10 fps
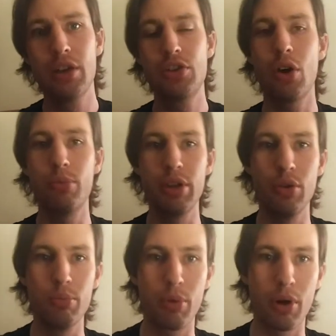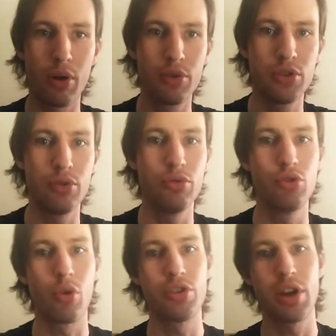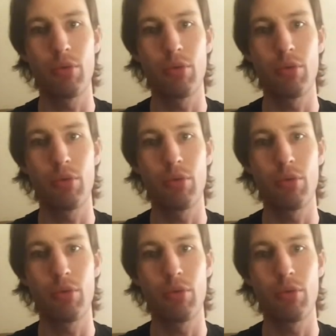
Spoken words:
Tobe Hooper to George A.